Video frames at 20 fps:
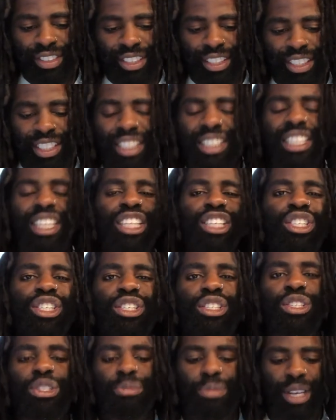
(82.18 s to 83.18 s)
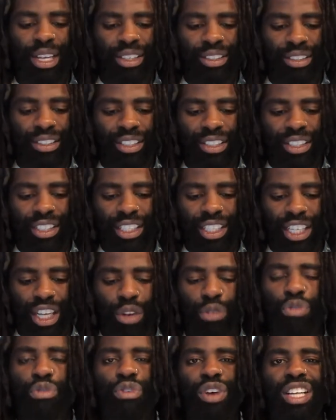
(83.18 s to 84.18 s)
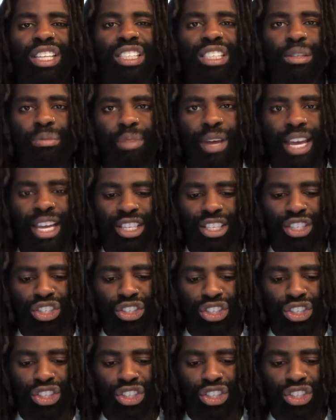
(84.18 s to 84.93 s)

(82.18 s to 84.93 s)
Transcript: The delicious smell of freshly baked